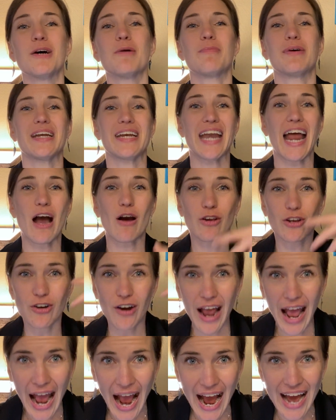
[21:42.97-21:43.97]
but now
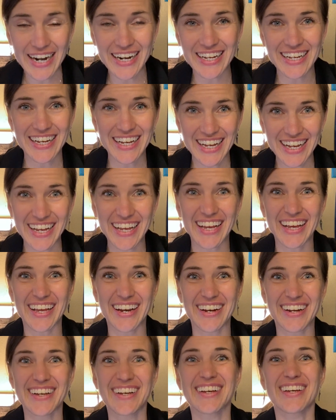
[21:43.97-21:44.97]
you're adding
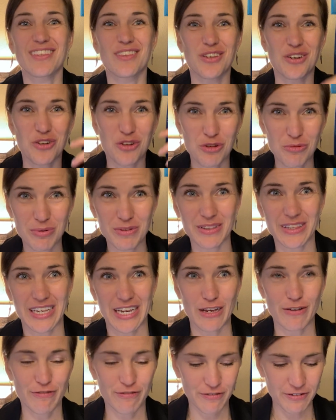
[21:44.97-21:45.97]
in the new
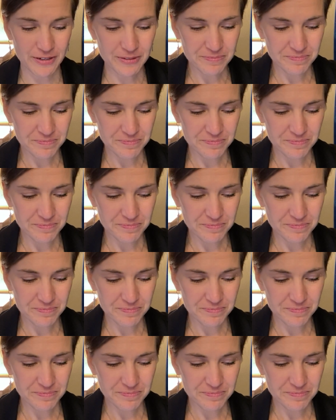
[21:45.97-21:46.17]
belief.